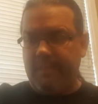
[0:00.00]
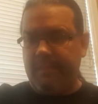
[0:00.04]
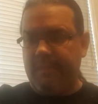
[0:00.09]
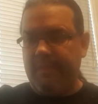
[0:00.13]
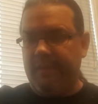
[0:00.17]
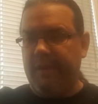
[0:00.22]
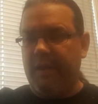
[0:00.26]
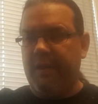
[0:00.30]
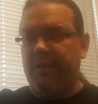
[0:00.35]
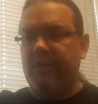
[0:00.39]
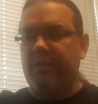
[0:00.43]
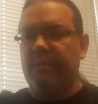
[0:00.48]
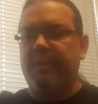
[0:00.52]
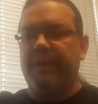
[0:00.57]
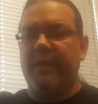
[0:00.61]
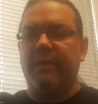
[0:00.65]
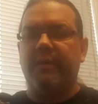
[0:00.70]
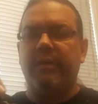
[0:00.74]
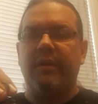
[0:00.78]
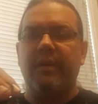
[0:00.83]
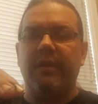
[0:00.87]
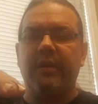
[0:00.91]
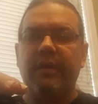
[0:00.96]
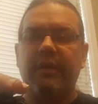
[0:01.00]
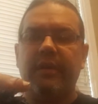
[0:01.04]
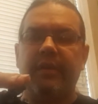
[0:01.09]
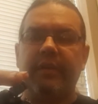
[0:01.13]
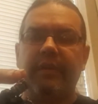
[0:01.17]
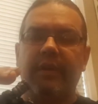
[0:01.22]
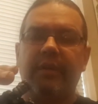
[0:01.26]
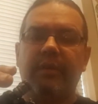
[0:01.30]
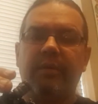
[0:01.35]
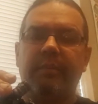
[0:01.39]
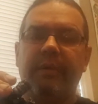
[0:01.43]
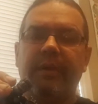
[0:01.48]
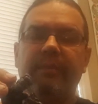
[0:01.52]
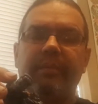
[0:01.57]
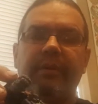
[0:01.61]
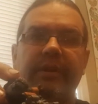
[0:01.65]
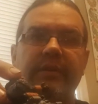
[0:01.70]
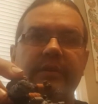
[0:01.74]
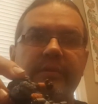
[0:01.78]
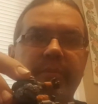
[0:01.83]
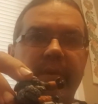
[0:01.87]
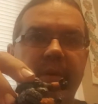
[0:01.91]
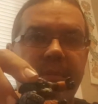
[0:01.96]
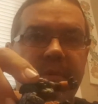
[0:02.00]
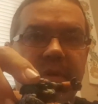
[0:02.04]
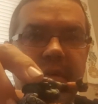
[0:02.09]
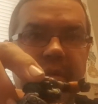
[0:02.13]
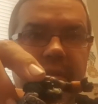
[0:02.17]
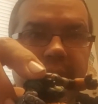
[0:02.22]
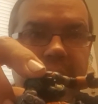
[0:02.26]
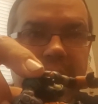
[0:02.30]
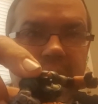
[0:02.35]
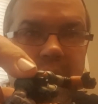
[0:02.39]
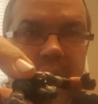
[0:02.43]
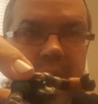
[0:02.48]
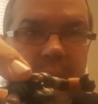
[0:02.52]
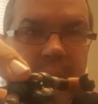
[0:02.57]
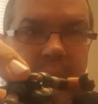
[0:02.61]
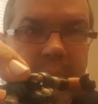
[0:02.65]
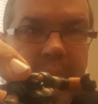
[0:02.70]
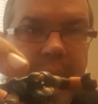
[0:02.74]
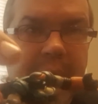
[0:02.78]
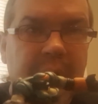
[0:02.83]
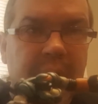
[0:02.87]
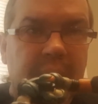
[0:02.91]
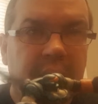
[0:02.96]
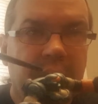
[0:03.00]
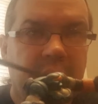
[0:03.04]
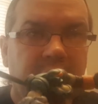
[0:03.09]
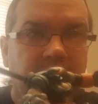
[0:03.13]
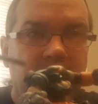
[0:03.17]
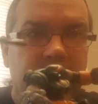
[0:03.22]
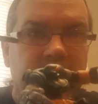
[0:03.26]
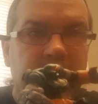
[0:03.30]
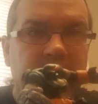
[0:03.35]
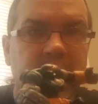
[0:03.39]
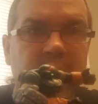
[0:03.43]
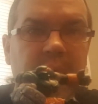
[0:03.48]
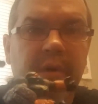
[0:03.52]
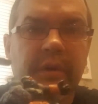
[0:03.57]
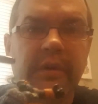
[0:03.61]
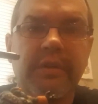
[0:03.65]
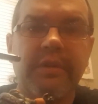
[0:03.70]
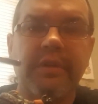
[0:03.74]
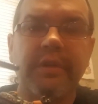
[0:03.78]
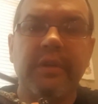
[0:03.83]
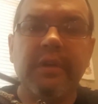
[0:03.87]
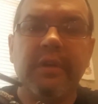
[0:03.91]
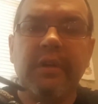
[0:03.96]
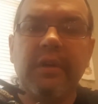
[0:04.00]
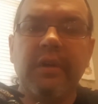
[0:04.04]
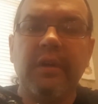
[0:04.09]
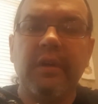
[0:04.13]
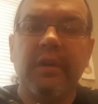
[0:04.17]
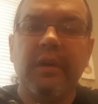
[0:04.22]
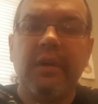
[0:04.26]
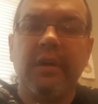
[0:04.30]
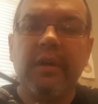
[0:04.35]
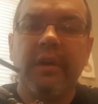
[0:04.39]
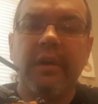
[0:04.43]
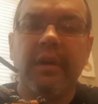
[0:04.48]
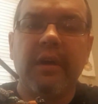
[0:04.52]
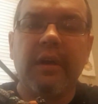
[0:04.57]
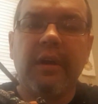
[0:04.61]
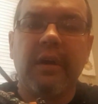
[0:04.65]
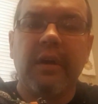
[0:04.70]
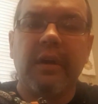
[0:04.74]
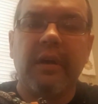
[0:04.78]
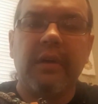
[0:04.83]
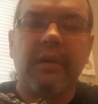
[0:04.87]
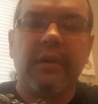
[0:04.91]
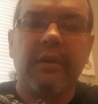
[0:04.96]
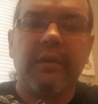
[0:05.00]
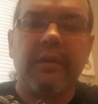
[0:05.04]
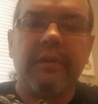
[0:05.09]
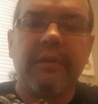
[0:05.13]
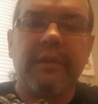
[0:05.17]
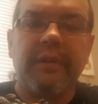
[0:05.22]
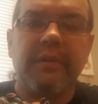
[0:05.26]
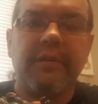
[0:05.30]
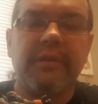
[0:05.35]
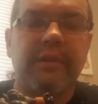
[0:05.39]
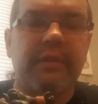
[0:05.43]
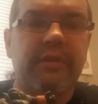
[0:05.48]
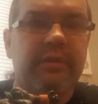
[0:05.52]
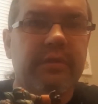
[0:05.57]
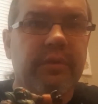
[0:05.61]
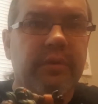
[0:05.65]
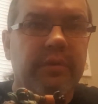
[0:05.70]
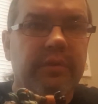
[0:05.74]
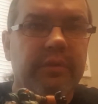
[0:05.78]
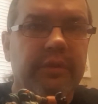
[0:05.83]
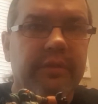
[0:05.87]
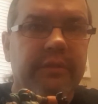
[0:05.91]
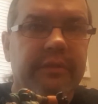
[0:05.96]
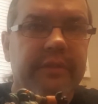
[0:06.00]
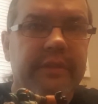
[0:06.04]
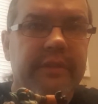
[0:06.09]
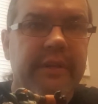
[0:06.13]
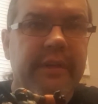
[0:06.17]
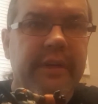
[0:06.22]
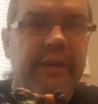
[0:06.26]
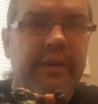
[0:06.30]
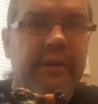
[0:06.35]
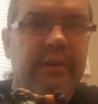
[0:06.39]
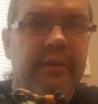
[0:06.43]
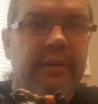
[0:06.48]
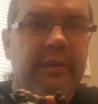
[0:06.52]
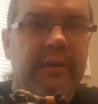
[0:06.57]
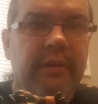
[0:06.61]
The other big person, maybe you can see it a little bit better on the orange. There's the control surface there.